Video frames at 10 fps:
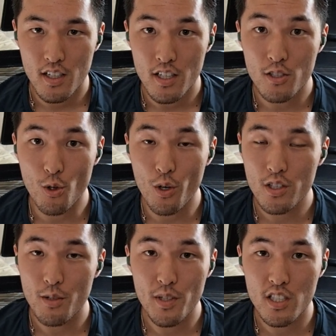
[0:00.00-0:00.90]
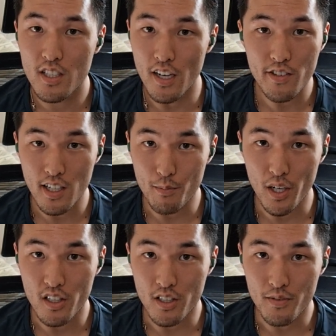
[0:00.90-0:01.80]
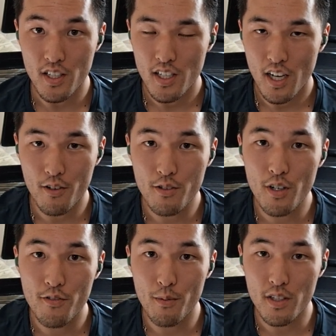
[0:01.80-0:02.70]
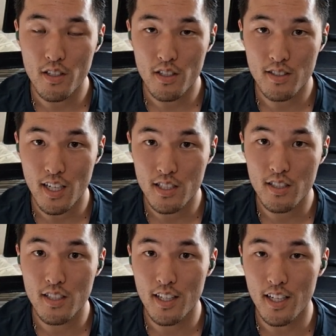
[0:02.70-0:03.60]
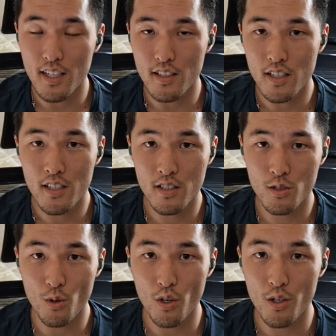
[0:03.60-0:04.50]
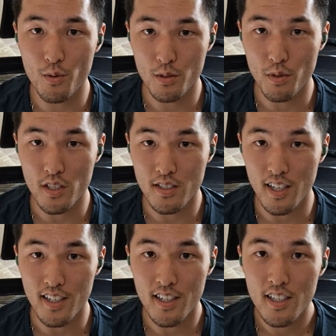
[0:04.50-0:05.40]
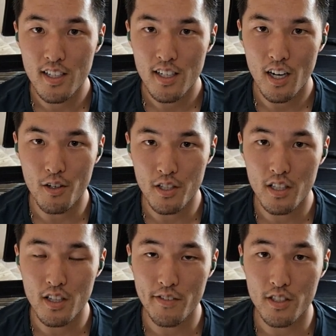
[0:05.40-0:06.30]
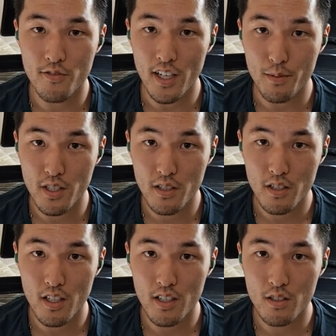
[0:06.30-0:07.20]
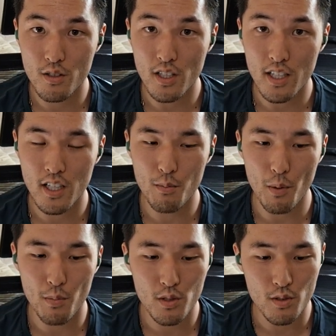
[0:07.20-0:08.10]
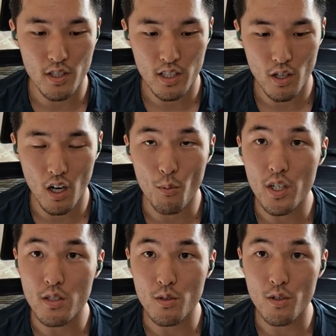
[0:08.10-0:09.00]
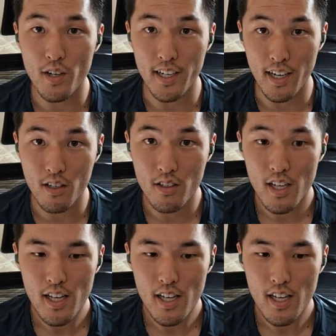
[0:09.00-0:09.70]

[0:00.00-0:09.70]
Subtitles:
his loyalty mission, everything about him. How he went from an assassin, and his story was pretty sad. How he left his family to like keep on pursuing what he's doing right now.